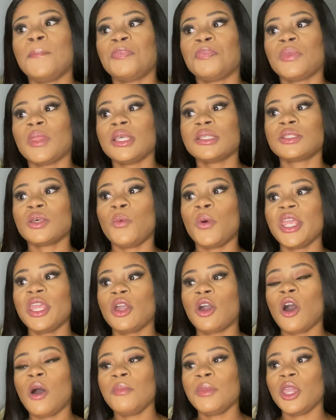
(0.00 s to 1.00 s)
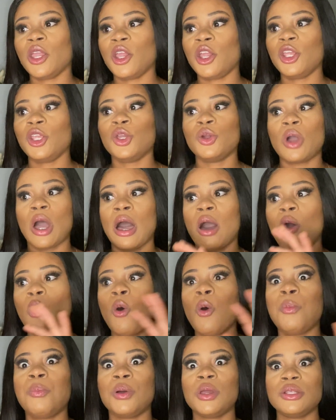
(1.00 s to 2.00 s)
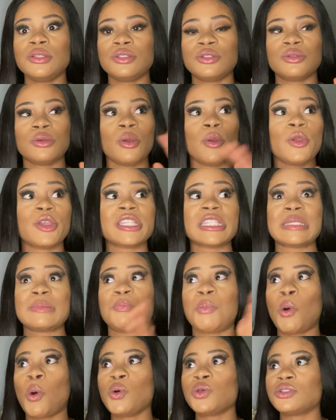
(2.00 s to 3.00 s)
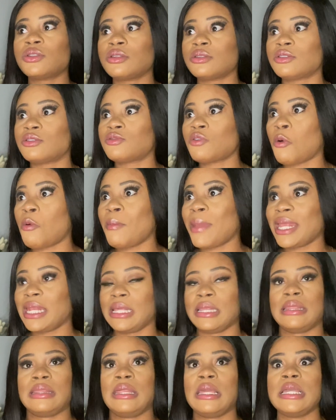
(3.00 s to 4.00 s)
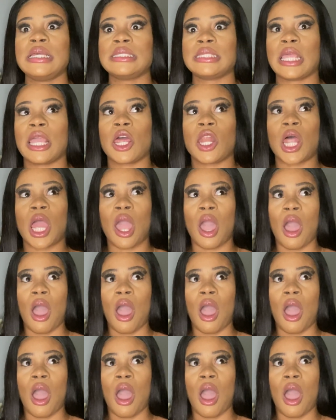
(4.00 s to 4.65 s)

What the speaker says: so when you come here, you are open to, exposed to so many things that you're like